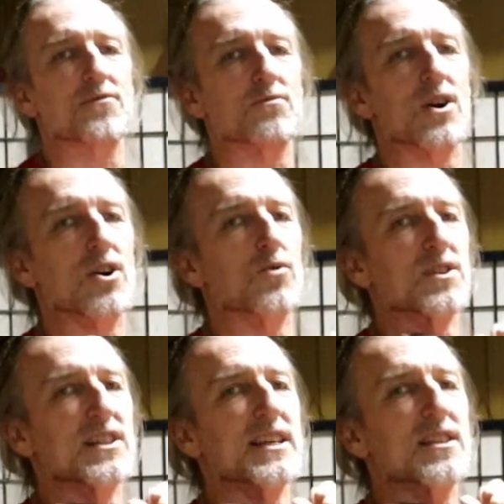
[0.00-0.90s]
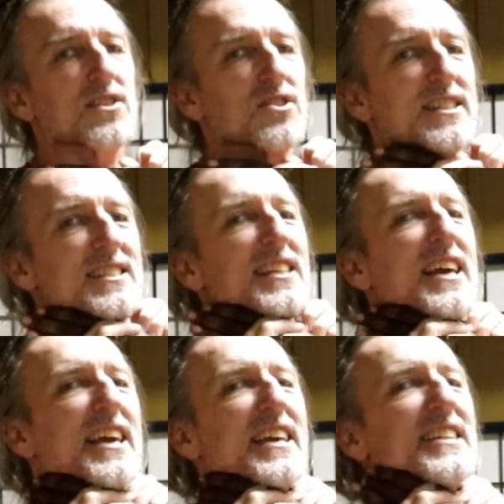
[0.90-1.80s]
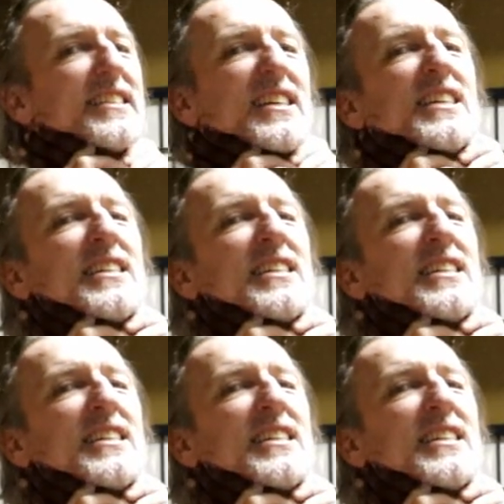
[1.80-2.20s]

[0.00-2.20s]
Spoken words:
throat with lethal intent,